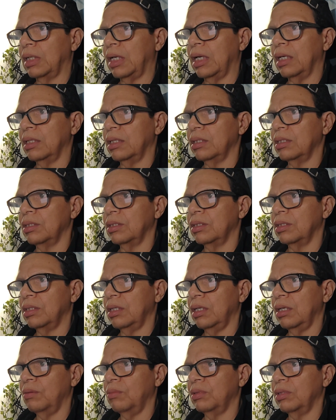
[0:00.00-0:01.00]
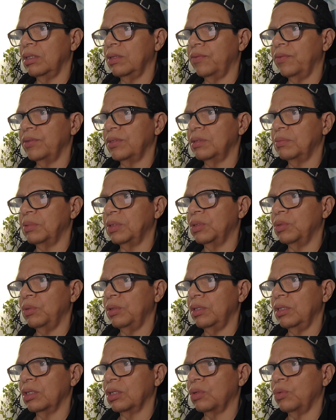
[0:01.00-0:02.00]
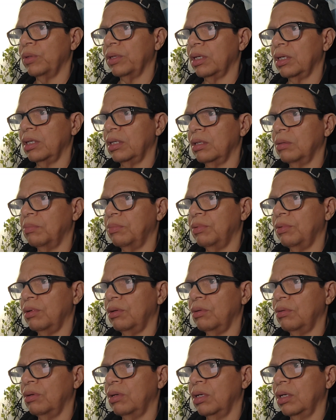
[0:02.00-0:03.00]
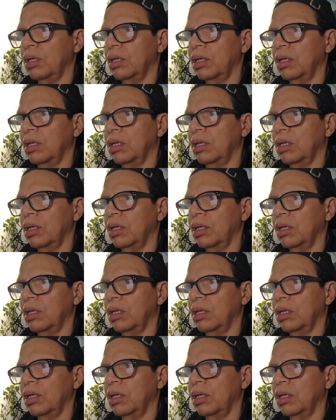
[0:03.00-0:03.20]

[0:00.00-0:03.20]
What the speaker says: It doesn't say what's the difference between the Quick and the Pro.